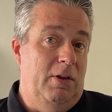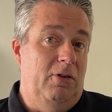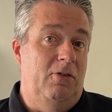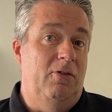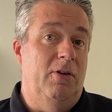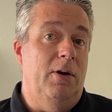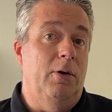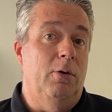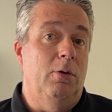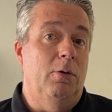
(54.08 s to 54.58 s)

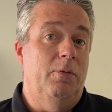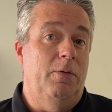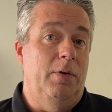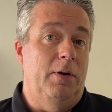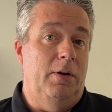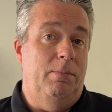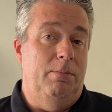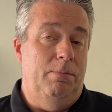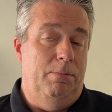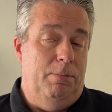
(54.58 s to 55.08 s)
general,
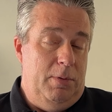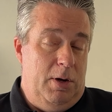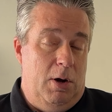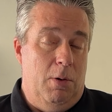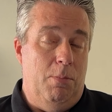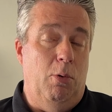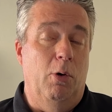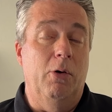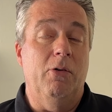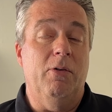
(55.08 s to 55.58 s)

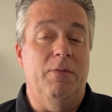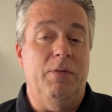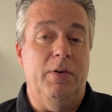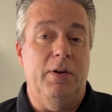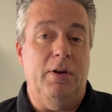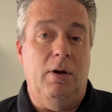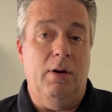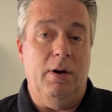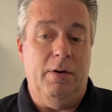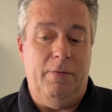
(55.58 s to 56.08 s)
portrait
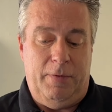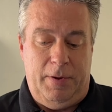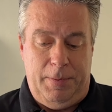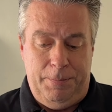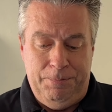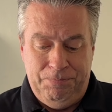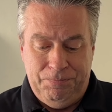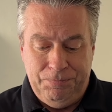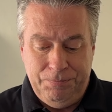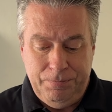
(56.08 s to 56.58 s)
photography.
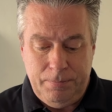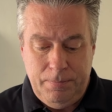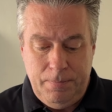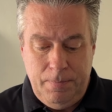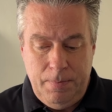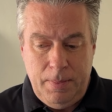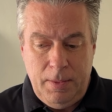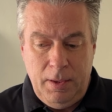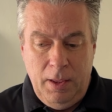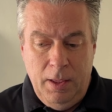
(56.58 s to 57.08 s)

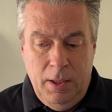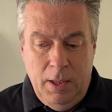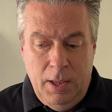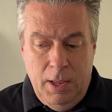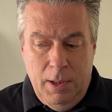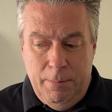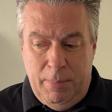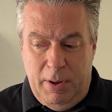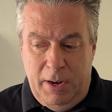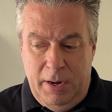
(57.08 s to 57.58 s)

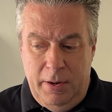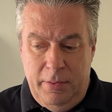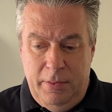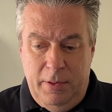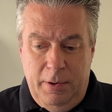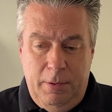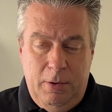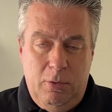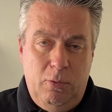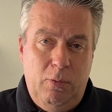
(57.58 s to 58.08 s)
But
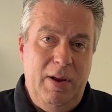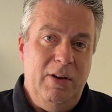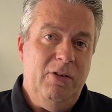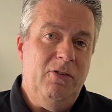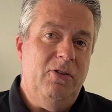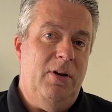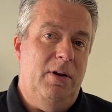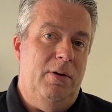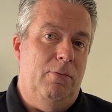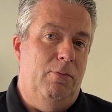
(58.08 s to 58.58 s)
the
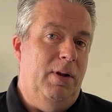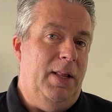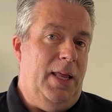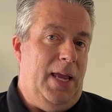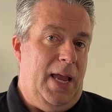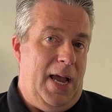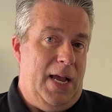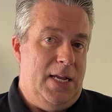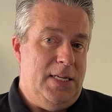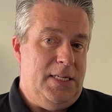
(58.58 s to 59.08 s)
question to really
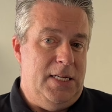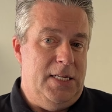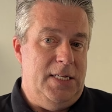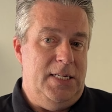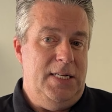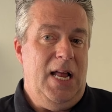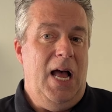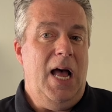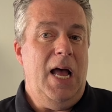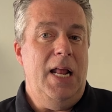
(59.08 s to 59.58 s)
ask is
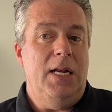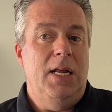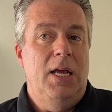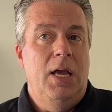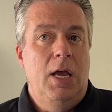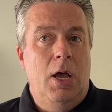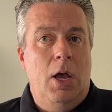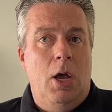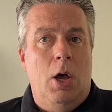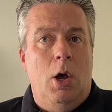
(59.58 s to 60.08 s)
not
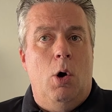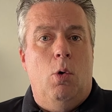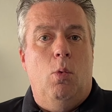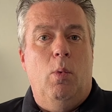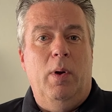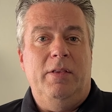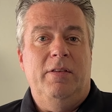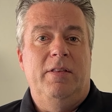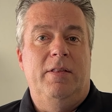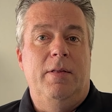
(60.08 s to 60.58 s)

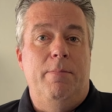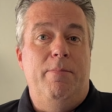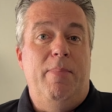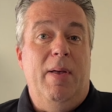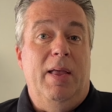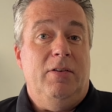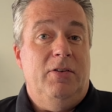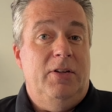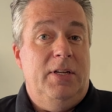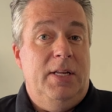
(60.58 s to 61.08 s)
what's the
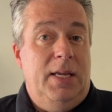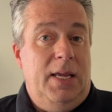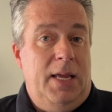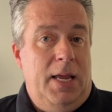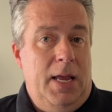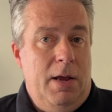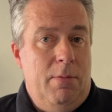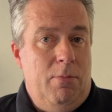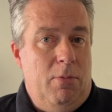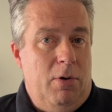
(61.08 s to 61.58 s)
best
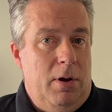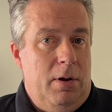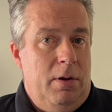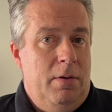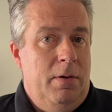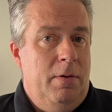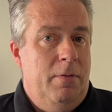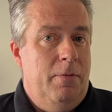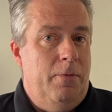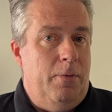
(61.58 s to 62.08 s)
camera
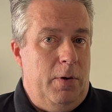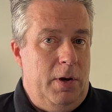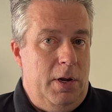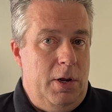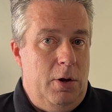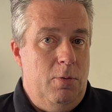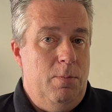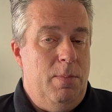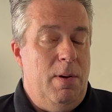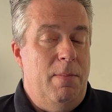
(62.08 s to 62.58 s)
for
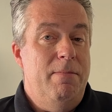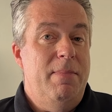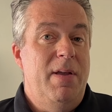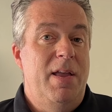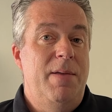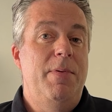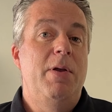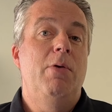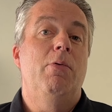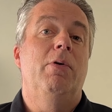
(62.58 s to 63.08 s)
you, but
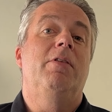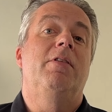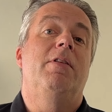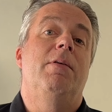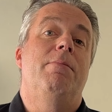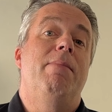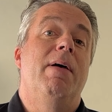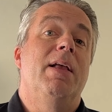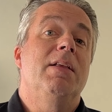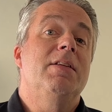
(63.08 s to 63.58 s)
maybe what's the best